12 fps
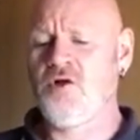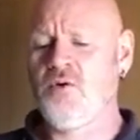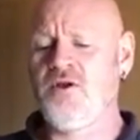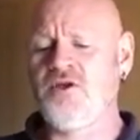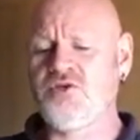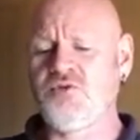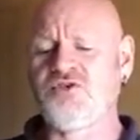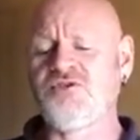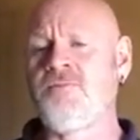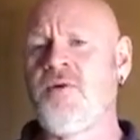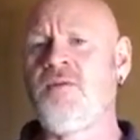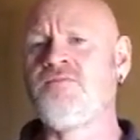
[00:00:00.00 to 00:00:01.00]
quickly switched
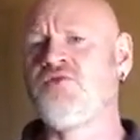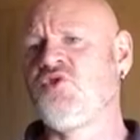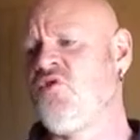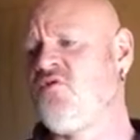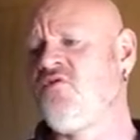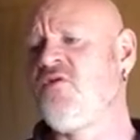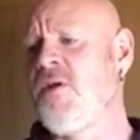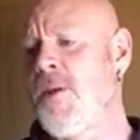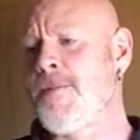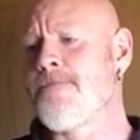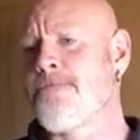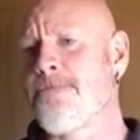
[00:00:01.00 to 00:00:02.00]
the pumps off,
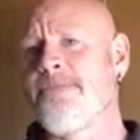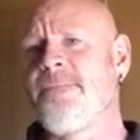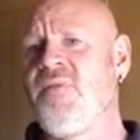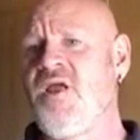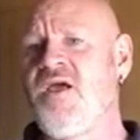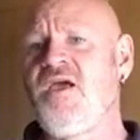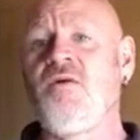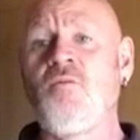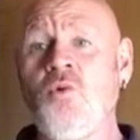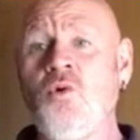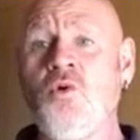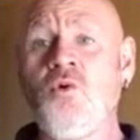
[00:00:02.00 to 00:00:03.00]
let it
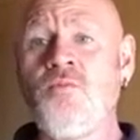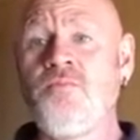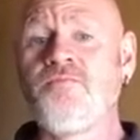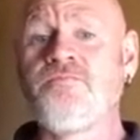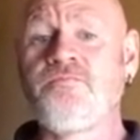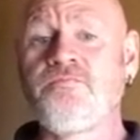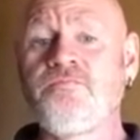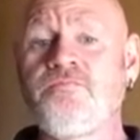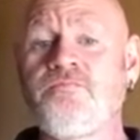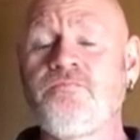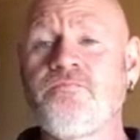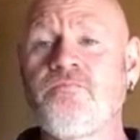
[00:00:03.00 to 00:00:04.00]
warm,
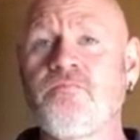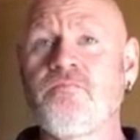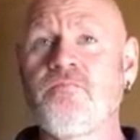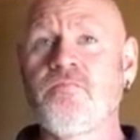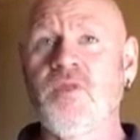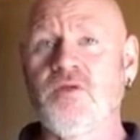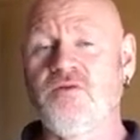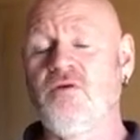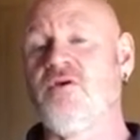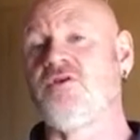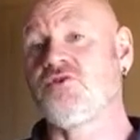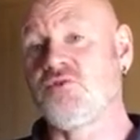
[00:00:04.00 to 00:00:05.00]

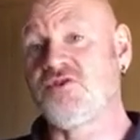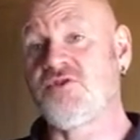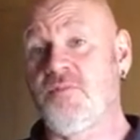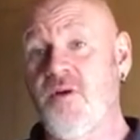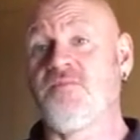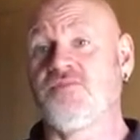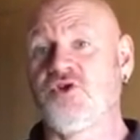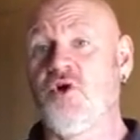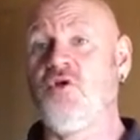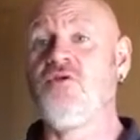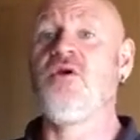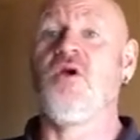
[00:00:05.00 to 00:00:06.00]
sorry, I switched the pumps
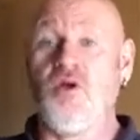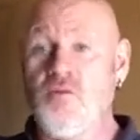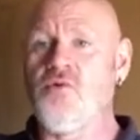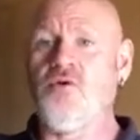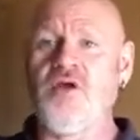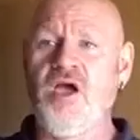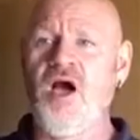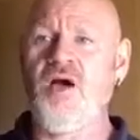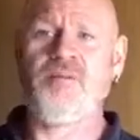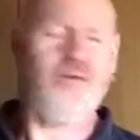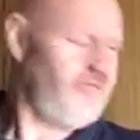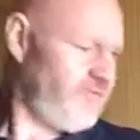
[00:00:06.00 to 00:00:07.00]
on, brought it
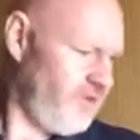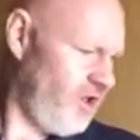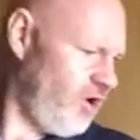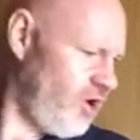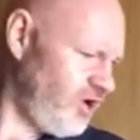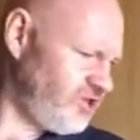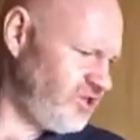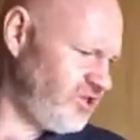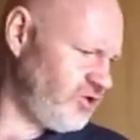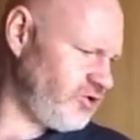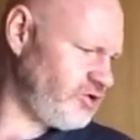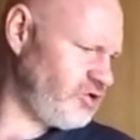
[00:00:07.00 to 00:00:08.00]
up, and I think the highest it
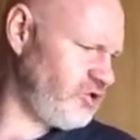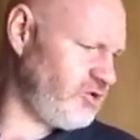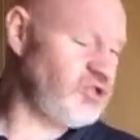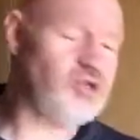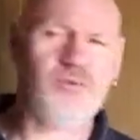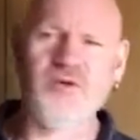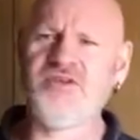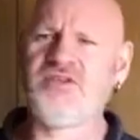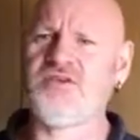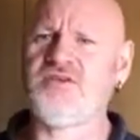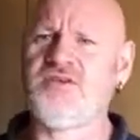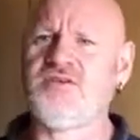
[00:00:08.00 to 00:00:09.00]
got to, it should have been
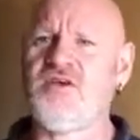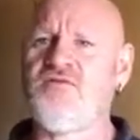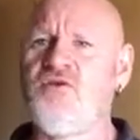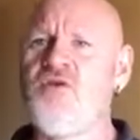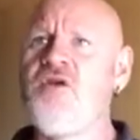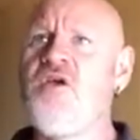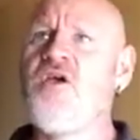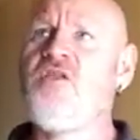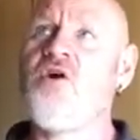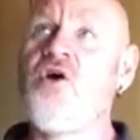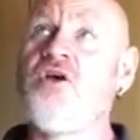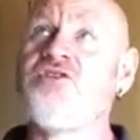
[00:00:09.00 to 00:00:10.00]
67,
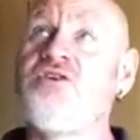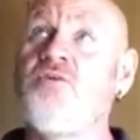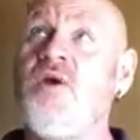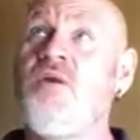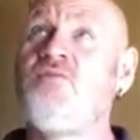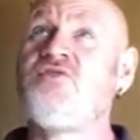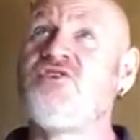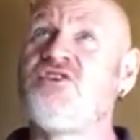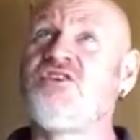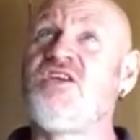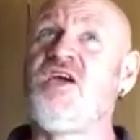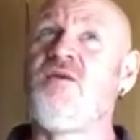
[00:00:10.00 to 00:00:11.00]
the highest it went was
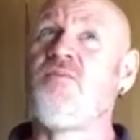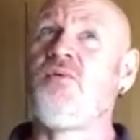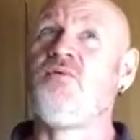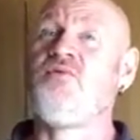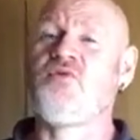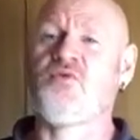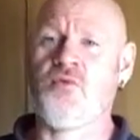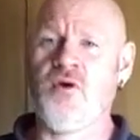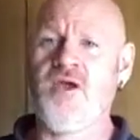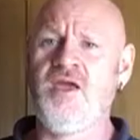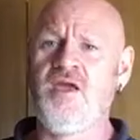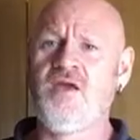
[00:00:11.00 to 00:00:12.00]

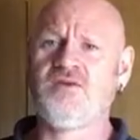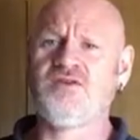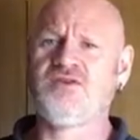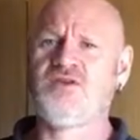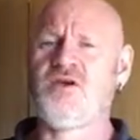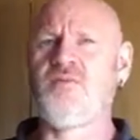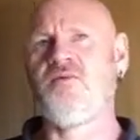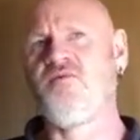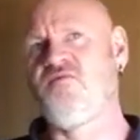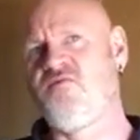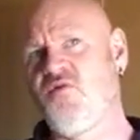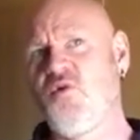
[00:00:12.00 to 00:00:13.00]
68.3,
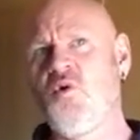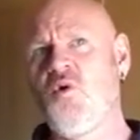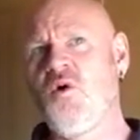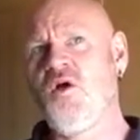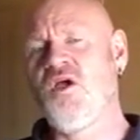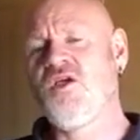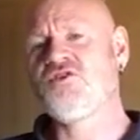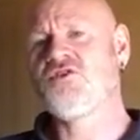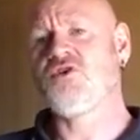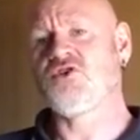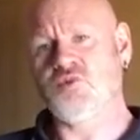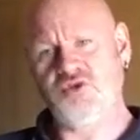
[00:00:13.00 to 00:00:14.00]
68.4,
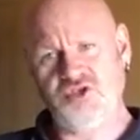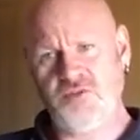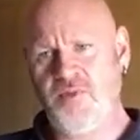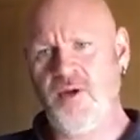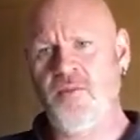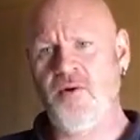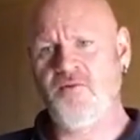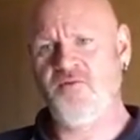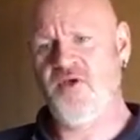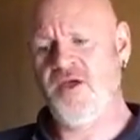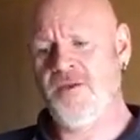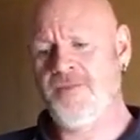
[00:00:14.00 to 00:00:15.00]
so I switched the pump off
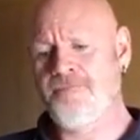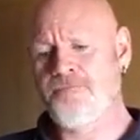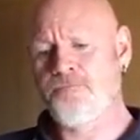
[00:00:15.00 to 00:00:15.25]
then,